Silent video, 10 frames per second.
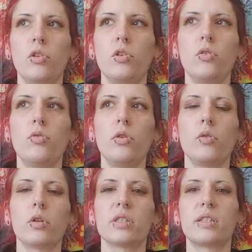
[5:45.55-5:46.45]

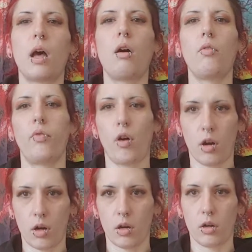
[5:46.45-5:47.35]
yourself
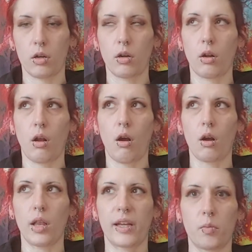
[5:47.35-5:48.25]
are
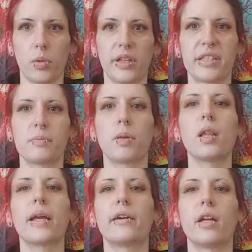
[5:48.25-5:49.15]
like a bliss
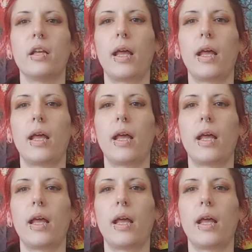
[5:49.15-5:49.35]
polarity.